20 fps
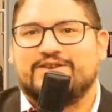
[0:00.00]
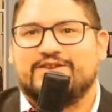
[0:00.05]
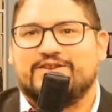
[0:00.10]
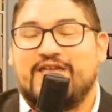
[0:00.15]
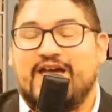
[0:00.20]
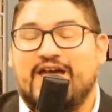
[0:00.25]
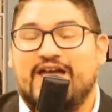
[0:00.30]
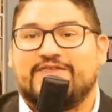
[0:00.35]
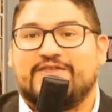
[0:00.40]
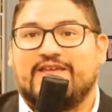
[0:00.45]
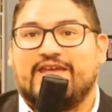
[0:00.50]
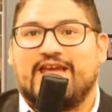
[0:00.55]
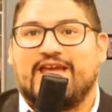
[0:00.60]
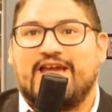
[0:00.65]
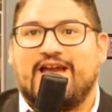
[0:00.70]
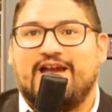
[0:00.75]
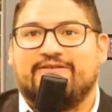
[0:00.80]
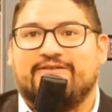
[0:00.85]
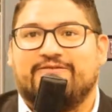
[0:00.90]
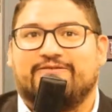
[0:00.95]
that they
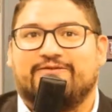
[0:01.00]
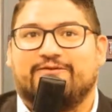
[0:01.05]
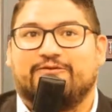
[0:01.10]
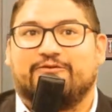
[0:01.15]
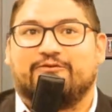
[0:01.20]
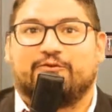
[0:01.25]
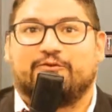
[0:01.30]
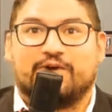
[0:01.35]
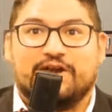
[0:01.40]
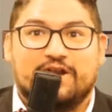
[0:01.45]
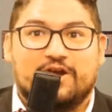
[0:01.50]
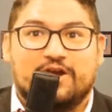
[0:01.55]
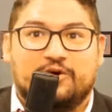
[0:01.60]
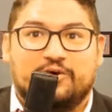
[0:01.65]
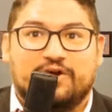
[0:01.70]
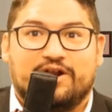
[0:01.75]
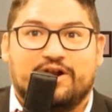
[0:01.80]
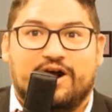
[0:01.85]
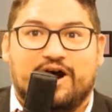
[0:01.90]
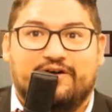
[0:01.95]
have
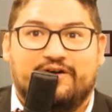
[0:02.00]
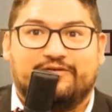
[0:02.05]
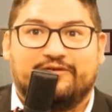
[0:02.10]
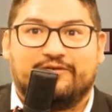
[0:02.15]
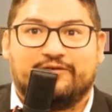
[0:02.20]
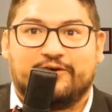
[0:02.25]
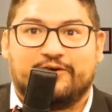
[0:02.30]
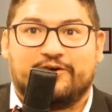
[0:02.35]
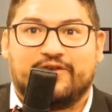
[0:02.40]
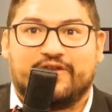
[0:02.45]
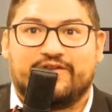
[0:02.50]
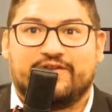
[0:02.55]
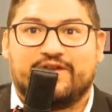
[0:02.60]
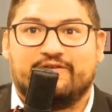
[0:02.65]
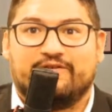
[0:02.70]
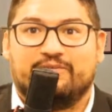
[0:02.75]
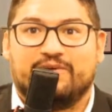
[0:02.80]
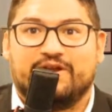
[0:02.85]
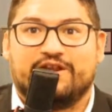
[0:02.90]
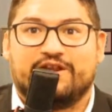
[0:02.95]
freeloaded off of her, that
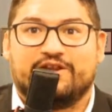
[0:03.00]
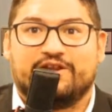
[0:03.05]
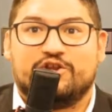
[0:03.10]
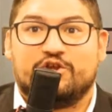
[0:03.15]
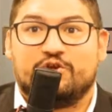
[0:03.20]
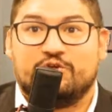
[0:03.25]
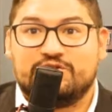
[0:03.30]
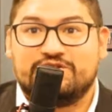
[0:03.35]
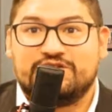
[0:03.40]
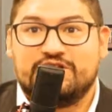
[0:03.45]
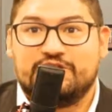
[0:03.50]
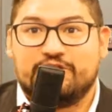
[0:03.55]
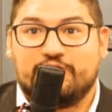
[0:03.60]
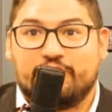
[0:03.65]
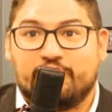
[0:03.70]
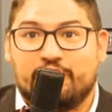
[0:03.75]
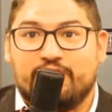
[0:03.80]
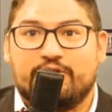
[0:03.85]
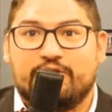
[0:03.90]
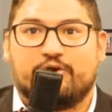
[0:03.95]
they've been using
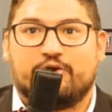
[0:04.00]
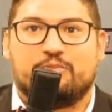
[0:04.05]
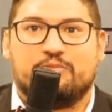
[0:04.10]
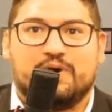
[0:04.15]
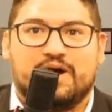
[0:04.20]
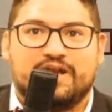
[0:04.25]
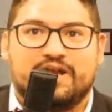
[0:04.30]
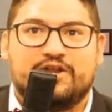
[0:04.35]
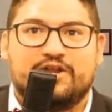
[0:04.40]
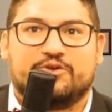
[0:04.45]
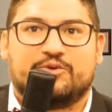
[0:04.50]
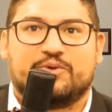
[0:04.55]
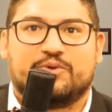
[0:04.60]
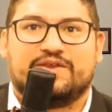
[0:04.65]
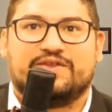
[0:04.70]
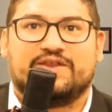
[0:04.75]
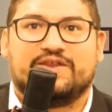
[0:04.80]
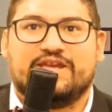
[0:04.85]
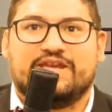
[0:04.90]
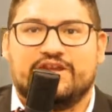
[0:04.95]
her and her money
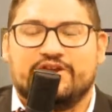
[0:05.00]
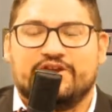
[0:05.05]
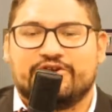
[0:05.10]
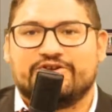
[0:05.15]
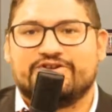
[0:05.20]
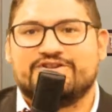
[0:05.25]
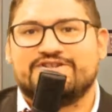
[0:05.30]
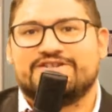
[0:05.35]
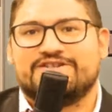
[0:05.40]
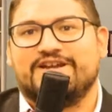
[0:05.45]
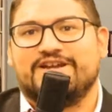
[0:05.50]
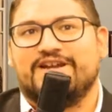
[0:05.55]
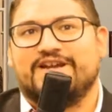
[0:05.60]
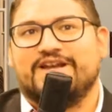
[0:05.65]
throughout the years.